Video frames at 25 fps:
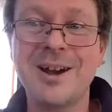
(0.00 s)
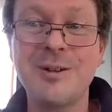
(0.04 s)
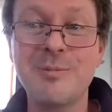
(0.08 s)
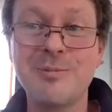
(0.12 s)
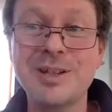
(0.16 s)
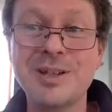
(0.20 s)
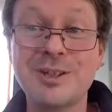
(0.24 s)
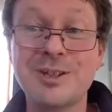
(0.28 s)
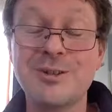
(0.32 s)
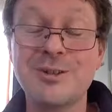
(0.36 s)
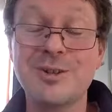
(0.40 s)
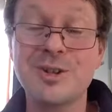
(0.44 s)
I'll
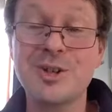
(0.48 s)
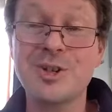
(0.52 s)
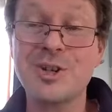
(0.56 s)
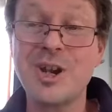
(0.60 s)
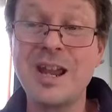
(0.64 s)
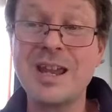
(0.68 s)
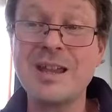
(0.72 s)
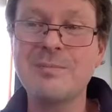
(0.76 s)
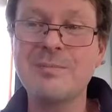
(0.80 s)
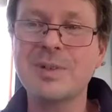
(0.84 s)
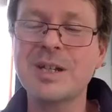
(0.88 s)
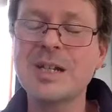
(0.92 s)
be too
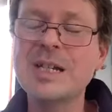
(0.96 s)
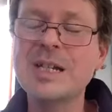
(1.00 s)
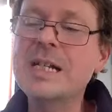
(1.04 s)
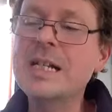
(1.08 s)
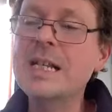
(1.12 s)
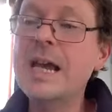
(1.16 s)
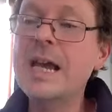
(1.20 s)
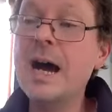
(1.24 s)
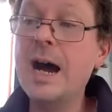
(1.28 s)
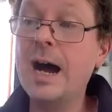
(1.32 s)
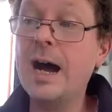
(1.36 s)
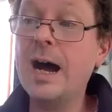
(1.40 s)
ashamed.
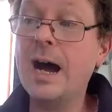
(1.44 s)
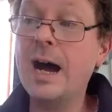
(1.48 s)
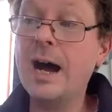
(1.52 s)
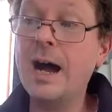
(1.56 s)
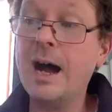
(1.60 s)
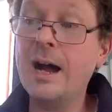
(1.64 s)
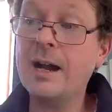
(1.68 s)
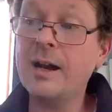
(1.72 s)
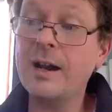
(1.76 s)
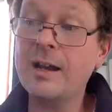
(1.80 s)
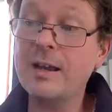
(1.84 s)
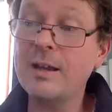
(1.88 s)

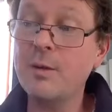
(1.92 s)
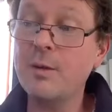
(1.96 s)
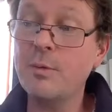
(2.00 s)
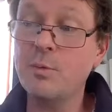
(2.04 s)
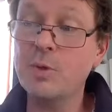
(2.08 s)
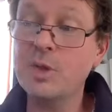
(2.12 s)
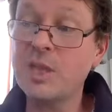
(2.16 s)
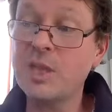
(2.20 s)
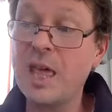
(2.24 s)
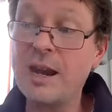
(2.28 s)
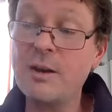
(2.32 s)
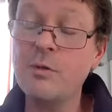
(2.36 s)
It
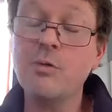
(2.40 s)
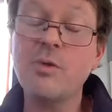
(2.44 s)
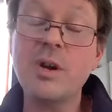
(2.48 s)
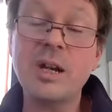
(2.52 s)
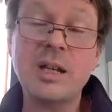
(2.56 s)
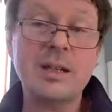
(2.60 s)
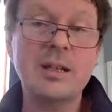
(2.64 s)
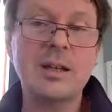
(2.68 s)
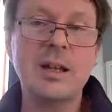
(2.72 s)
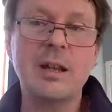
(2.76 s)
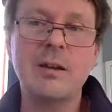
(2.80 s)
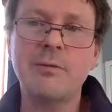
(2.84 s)
was then
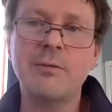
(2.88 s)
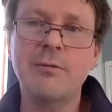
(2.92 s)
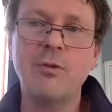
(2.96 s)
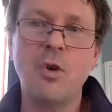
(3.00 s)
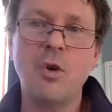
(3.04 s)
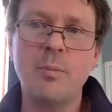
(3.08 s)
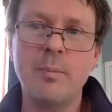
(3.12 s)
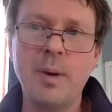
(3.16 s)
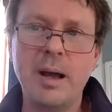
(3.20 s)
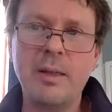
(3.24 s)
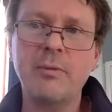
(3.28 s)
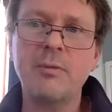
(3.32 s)
written in
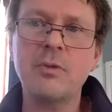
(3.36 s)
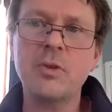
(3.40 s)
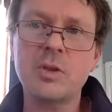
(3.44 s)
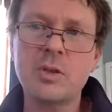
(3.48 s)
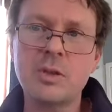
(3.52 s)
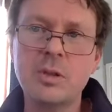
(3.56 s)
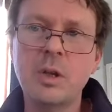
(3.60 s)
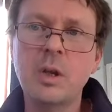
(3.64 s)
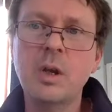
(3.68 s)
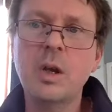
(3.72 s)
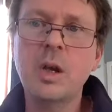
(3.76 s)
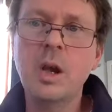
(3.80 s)
4 months.